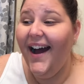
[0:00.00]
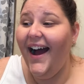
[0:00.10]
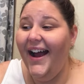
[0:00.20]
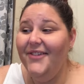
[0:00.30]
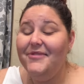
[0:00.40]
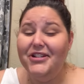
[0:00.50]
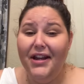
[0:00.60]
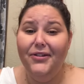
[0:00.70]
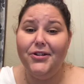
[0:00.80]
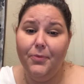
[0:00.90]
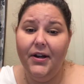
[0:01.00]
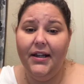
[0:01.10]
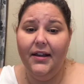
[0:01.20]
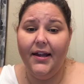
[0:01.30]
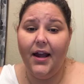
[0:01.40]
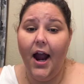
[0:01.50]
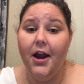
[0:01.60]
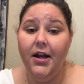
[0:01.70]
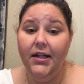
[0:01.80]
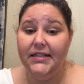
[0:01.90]
I wish I looked pretty. Like,
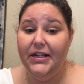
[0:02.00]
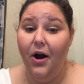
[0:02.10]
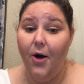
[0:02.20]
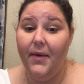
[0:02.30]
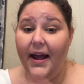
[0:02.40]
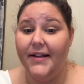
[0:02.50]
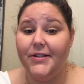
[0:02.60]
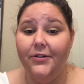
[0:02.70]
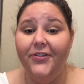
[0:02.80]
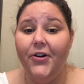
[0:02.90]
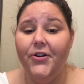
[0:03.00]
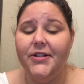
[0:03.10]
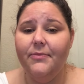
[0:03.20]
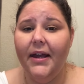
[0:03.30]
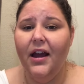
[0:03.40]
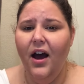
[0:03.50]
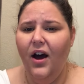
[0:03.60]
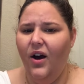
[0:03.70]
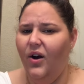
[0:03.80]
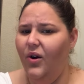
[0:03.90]
I see all my high school photos, I'm like,
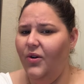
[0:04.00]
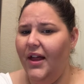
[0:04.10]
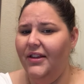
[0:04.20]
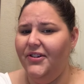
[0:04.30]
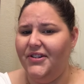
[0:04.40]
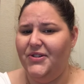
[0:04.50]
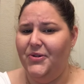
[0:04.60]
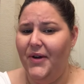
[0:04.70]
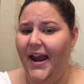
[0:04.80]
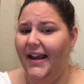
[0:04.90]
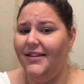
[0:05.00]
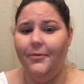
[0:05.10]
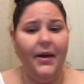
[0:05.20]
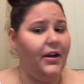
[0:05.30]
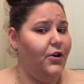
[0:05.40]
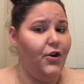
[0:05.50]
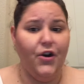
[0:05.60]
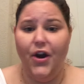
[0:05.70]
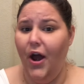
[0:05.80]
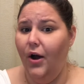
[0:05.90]
oh, that looks great. And I'm like,
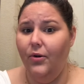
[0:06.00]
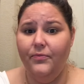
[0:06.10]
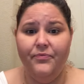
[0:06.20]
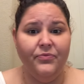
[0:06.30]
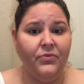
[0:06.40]
no.